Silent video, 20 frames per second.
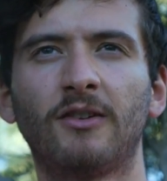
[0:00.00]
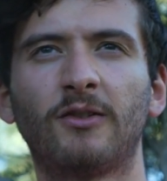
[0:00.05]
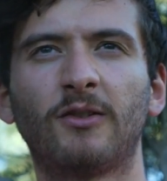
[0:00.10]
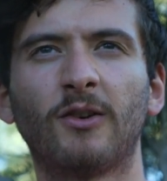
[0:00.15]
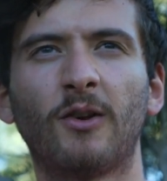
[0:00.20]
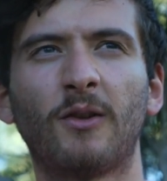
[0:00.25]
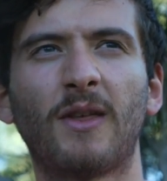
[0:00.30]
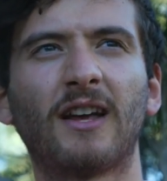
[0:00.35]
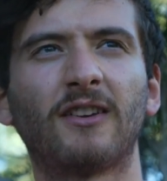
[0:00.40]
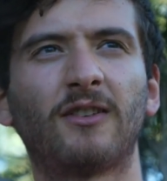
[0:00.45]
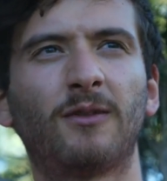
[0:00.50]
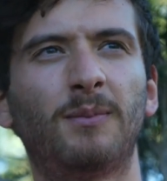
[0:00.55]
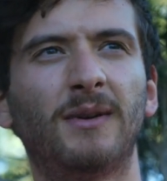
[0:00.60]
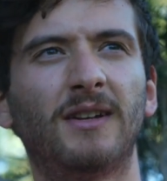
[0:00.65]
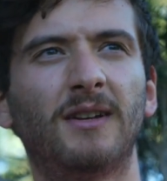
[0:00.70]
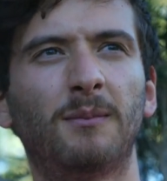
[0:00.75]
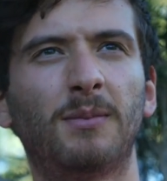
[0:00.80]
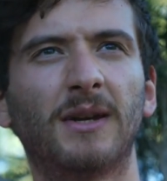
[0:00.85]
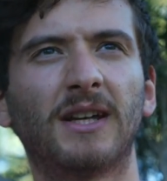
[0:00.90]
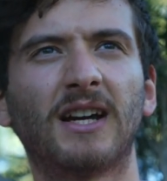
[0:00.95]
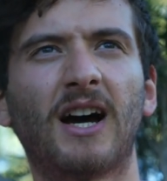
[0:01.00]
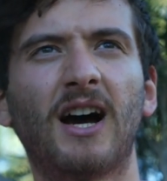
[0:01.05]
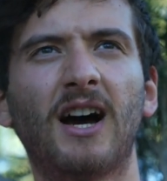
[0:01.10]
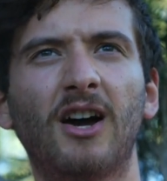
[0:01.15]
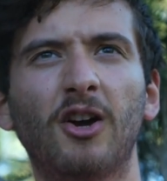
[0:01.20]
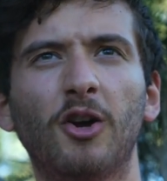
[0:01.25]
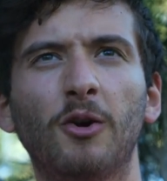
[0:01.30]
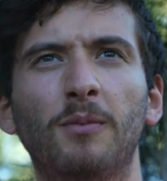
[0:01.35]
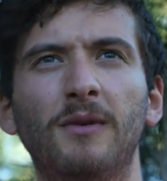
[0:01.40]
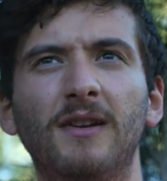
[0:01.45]
So that's been a big
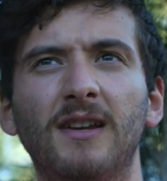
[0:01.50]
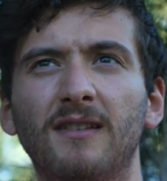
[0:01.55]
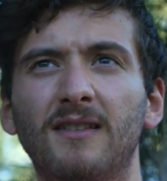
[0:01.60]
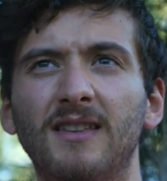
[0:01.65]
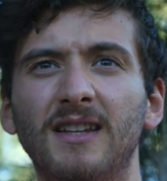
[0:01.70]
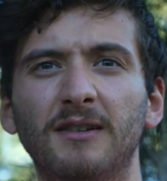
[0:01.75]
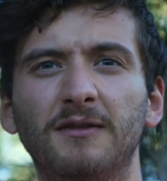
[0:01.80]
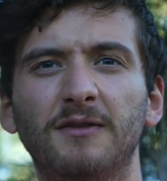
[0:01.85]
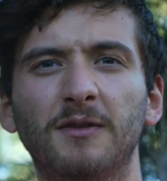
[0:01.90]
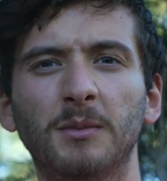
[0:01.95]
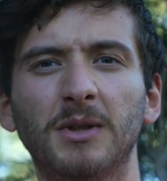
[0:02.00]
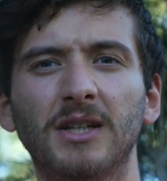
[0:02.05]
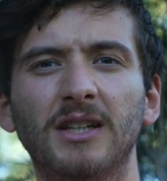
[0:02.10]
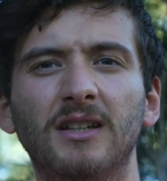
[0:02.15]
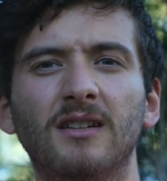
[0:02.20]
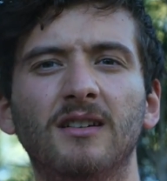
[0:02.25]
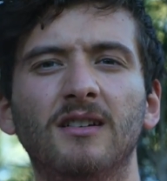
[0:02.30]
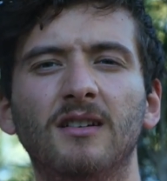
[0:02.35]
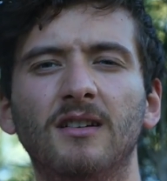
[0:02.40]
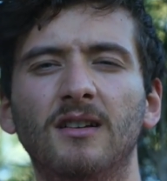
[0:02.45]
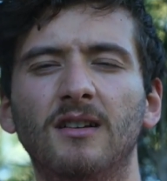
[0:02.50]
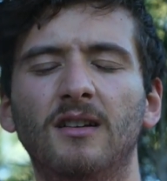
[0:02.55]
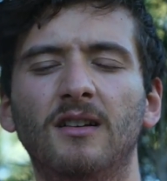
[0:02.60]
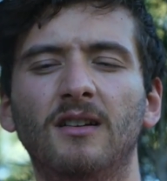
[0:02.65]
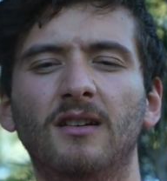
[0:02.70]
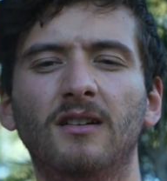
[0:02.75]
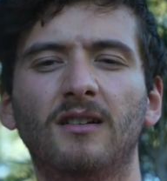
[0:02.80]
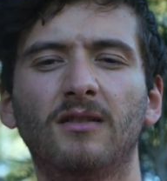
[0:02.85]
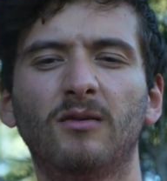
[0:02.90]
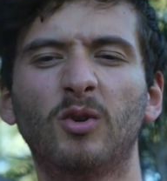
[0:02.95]
eye-opening thing for me,
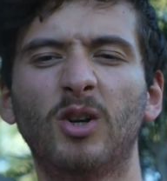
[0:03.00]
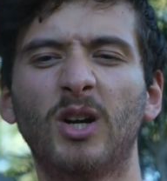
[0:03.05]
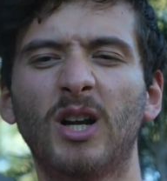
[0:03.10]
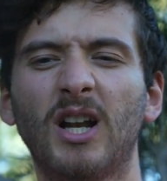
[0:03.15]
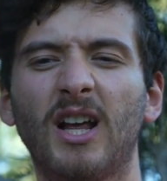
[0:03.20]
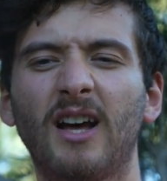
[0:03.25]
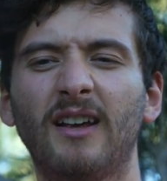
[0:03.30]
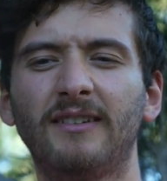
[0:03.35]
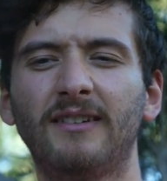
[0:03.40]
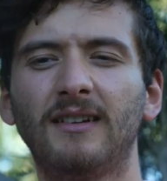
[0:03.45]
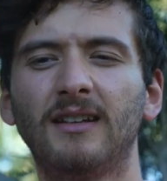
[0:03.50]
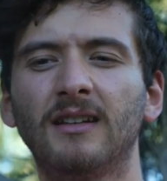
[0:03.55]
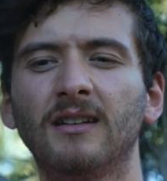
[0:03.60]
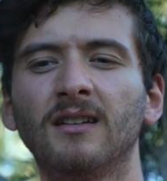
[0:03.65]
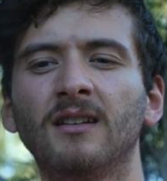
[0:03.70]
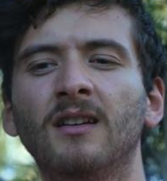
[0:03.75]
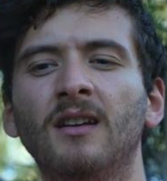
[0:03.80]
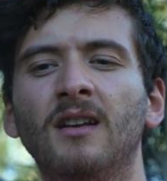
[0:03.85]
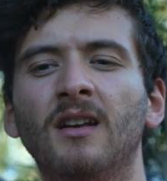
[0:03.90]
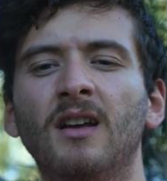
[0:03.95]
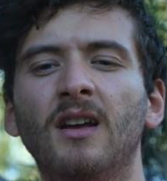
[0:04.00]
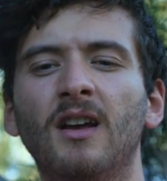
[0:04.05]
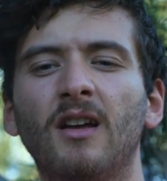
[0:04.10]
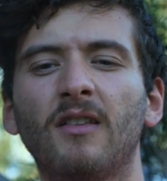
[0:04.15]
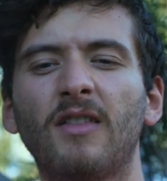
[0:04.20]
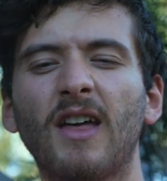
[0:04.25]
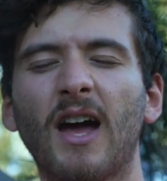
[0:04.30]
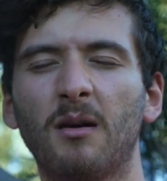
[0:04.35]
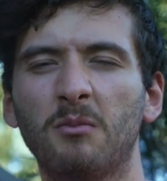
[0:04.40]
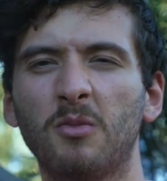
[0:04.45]
and realizing
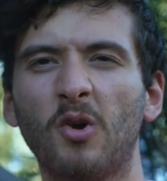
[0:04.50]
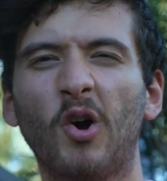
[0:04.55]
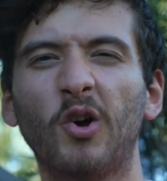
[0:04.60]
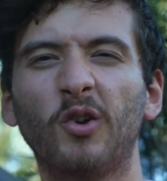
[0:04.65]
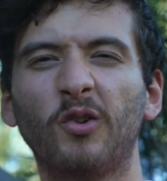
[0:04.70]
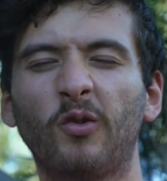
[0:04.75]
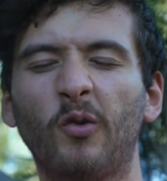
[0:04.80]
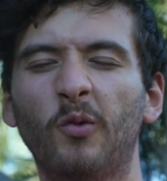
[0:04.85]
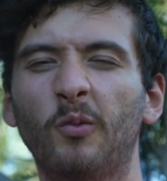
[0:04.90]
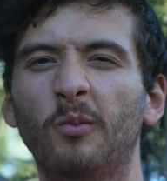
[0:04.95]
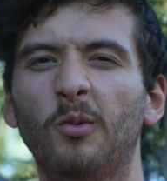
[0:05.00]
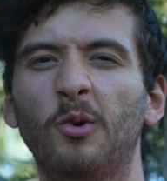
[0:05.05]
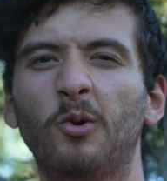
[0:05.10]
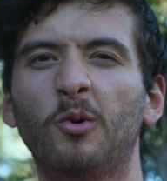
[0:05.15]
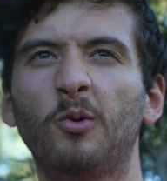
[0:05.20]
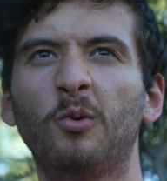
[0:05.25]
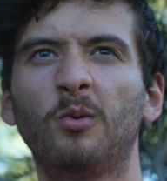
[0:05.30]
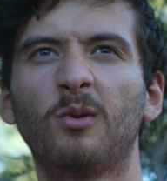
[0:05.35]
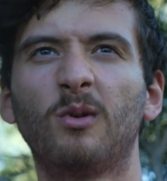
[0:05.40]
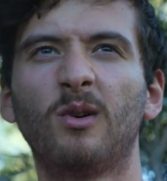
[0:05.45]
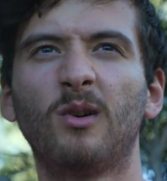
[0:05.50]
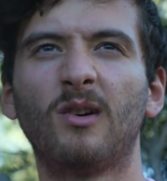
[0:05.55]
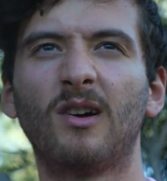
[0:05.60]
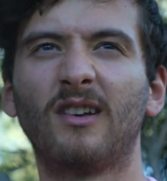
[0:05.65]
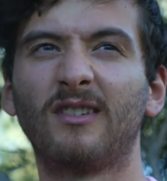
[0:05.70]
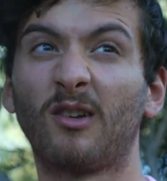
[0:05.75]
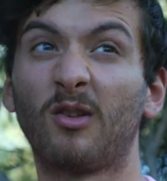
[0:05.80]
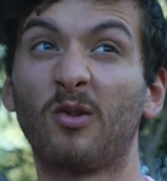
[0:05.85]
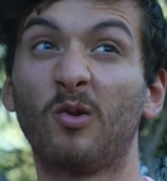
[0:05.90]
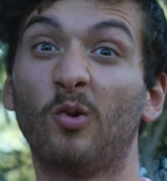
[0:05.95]
that I'm not as humble
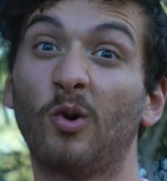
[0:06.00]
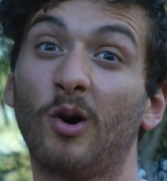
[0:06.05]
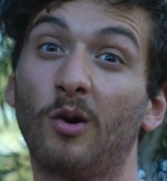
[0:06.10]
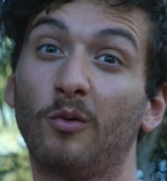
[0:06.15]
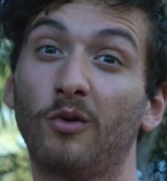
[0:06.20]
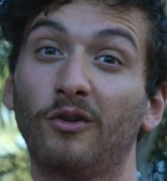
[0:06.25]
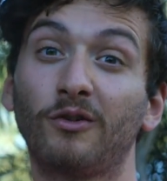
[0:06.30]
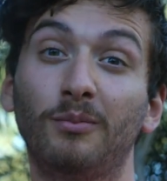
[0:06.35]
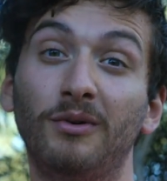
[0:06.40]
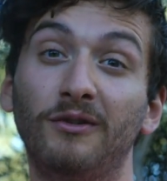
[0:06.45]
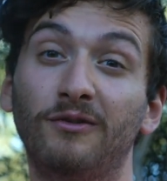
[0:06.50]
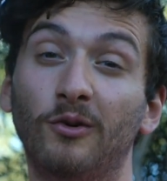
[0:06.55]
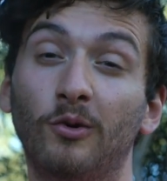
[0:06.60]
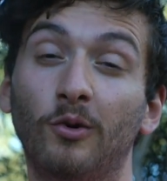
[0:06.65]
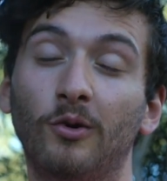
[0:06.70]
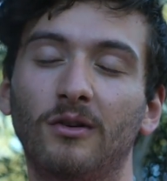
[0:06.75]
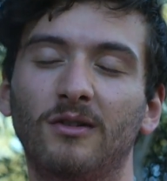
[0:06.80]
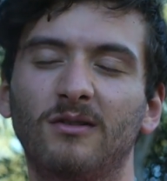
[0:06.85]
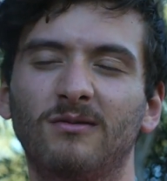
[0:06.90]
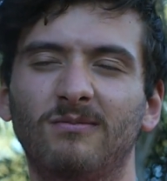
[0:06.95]
as I thought I was before.